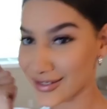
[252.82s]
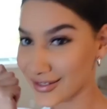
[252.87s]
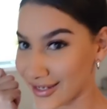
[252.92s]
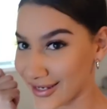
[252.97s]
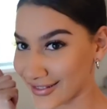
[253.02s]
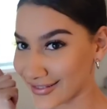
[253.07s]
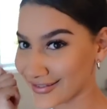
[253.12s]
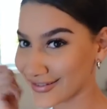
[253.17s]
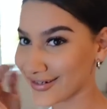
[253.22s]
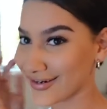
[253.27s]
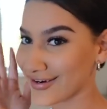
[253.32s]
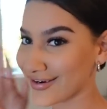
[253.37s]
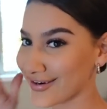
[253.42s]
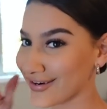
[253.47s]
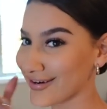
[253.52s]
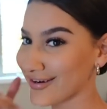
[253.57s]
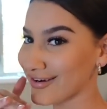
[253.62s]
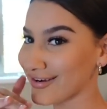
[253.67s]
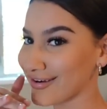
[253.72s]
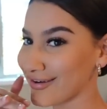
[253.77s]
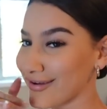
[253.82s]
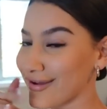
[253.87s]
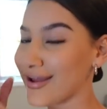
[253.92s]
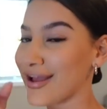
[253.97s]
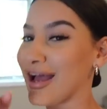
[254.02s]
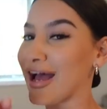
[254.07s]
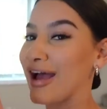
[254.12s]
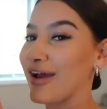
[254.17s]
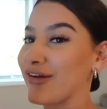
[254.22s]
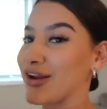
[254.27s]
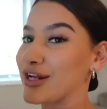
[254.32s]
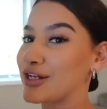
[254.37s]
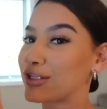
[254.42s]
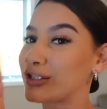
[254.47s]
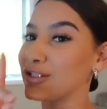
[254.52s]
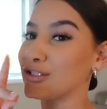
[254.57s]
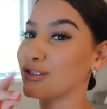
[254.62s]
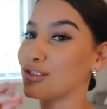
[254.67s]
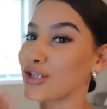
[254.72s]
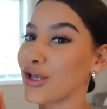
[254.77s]
Yes, girl. All right,
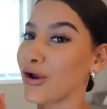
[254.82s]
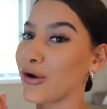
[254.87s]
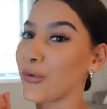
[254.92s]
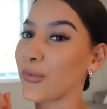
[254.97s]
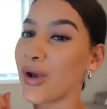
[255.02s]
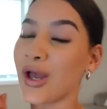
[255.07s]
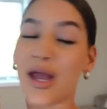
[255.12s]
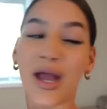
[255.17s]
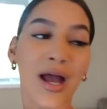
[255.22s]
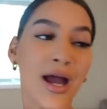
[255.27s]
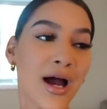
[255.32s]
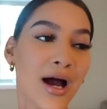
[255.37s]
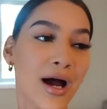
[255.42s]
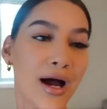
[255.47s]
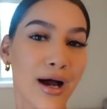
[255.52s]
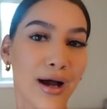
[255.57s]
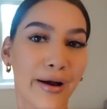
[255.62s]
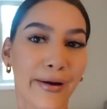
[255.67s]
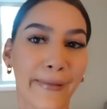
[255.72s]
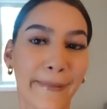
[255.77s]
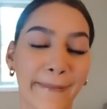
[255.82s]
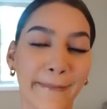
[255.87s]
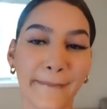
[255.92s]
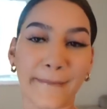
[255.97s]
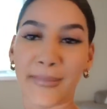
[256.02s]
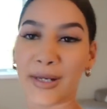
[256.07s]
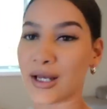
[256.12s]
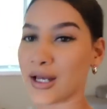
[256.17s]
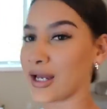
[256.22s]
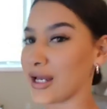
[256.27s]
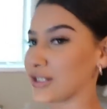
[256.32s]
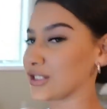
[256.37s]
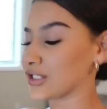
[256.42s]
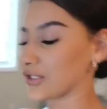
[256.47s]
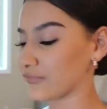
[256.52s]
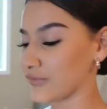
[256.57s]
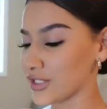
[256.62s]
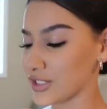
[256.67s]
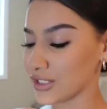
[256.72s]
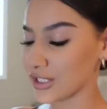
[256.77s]
so I
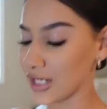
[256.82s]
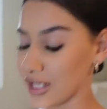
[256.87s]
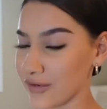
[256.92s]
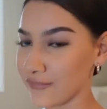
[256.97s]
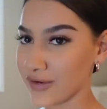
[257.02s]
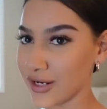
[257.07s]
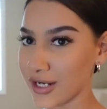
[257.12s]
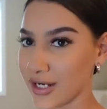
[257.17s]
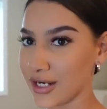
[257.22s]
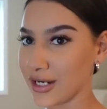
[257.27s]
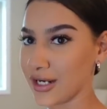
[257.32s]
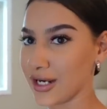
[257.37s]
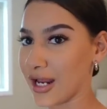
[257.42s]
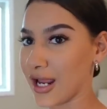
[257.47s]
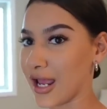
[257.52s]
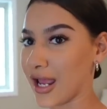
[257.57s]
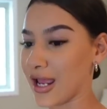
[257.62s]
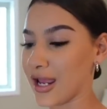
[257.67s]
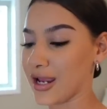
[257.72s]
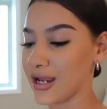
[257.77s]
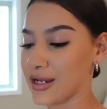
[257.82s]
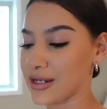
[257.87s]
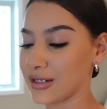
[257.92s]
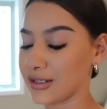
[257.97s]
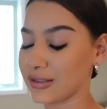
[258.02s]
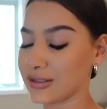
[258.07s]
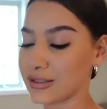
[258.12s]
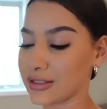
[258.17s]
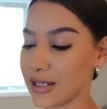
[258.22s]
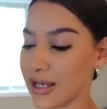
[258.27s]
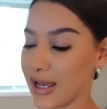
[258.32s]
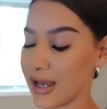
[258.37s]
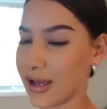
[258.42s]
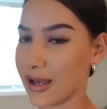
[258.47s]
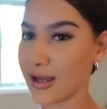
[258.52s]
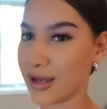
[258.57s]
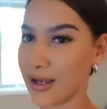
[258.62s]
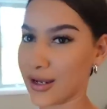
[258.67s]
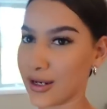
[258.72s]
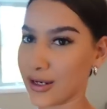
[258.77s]
just finished getting ready and
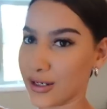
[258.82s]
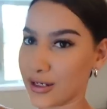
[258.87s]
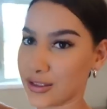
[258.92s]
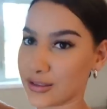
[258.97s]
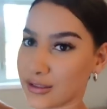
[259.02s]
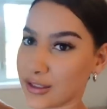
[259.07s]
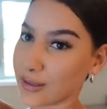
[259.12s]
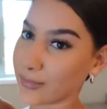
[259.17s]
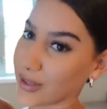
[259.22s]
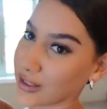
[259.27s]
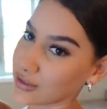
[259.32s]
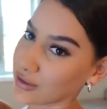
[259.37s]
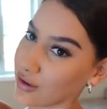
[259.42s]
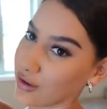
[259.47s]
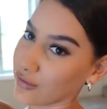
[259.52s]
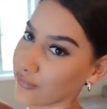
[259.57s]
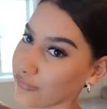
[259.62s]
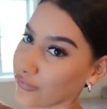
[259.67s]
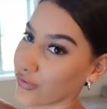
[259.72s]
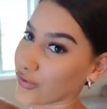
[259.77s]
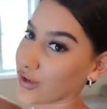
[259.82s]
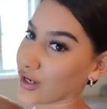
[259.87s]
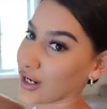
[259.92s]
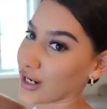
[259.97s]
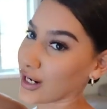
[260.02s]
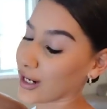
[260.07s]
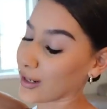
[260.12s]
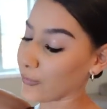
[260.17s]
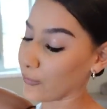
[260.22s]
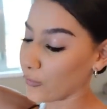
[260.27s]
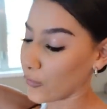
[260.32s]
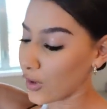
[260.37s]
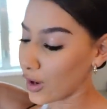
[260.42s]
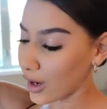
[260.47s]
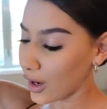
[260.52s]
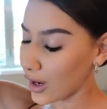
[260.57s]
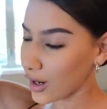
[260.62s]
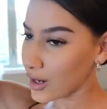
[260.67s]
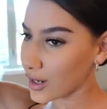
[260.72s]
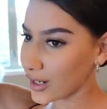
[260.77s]
I took my dog for a
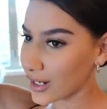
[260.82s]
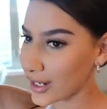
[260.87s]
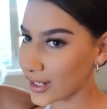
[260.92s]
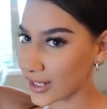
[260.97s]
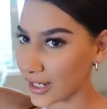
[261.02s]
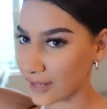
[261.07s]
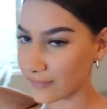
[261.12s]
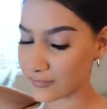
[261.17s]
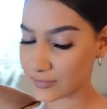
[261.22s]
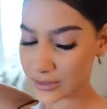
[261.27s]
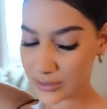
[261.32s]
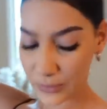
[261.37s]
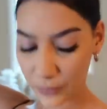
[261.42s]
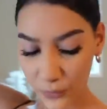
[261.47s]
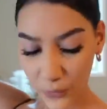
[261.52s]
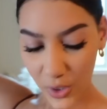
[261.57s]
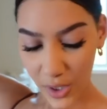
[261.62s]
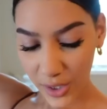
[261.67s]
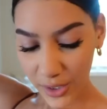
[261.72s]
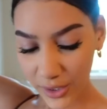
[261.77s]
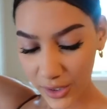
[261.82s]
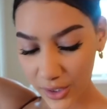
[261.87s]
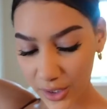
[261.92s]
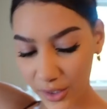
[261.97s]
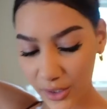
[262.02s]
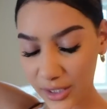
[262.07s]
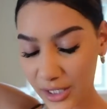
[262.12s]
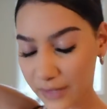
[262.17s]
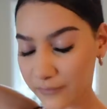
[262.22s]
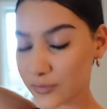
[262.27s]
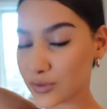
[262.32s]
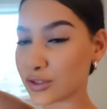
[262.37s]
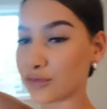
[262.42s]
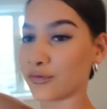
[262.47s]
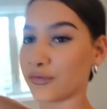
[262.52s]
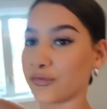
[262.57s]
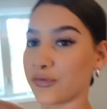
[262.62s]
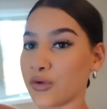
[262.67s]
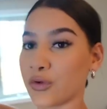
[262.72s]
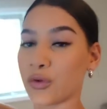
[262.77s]
walk, gave him some water, gave him some
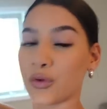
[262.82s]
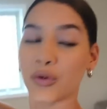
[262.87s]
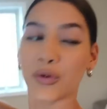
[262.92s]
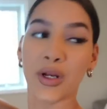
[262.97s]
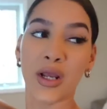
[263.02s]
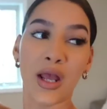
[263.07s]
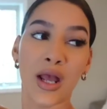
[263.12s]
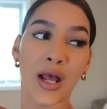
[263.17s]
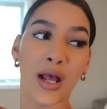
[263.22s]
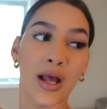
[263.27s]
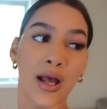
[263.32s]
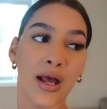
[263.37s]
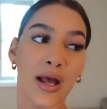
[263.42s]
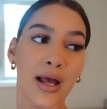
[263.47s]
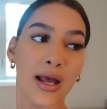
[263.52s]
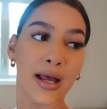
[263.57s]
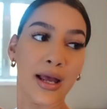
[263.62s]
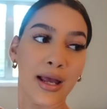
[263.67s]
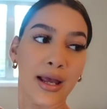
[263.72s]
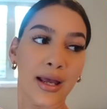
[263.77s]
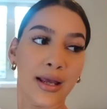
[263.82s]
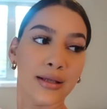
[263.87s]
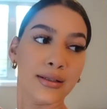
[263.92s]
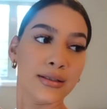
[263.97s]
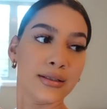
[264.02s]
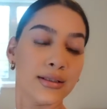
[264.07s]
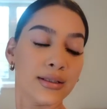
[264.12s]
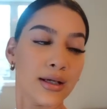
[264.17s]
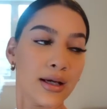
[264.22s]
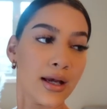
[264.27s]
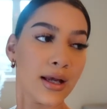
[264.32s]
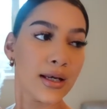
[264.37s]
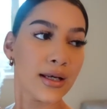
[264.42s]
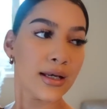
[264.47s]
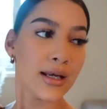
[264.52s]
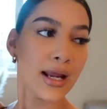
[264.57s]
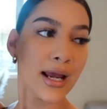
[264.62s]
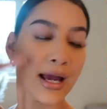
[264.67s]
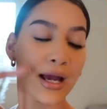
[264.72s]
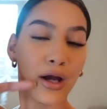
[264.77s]
food, and
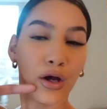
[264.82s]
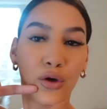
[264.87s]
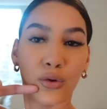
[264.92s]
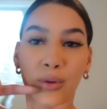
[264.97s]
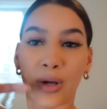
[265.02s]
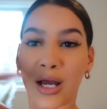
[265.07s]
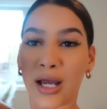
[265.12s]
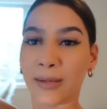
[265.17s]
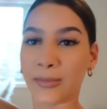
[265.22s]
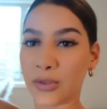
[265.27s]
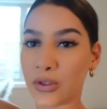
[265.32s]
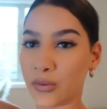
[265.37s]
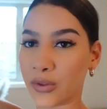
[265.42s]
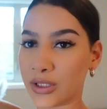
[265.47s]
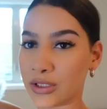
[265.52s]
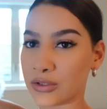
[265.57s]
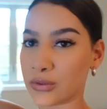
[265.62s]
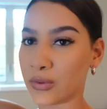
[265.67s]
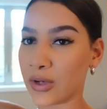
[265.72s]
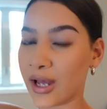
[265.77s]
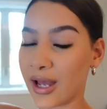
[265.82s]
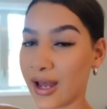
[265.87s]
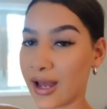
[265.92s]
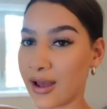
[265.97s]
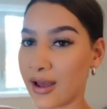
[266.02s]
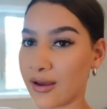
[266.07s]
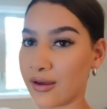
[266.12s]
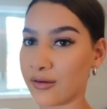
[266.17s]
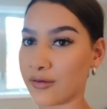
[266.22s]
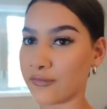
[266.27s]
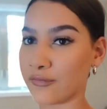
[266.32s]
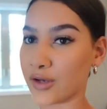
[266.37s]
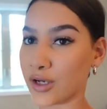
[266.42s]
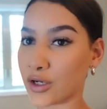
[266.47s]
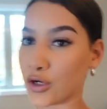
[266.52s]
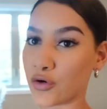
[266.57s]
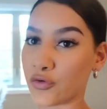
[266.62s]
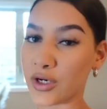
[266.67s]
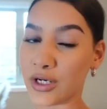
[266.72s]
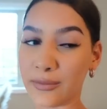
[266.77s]
now I'm going to
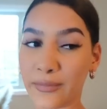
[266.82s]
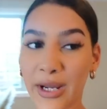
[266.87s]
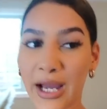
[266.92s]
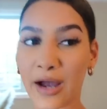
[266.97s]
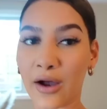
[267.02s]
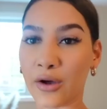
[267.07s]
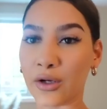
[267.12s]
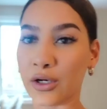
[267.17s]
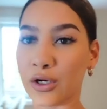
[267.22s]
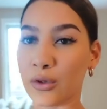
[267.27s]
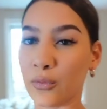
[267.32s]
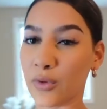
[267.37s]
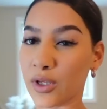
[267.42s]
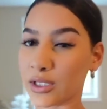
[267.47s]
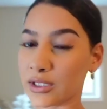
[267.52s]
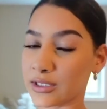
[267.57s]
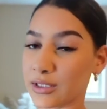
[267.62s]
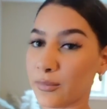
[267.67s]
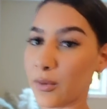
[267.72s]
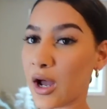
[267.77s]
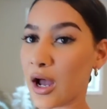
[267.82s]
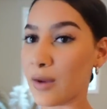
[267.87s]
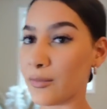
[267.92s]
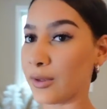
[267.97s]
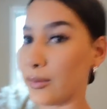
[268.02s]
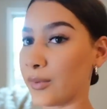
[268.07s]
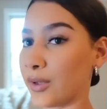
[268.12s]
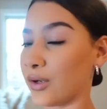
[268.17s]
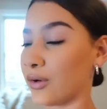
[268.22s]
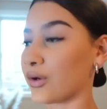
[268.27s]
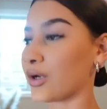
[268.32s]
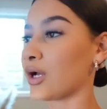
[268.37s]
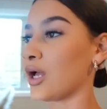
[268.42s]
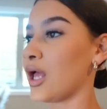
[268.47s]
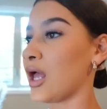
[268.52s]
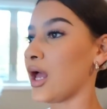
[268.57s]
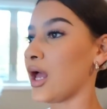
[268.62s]
have green powder with some almond milk.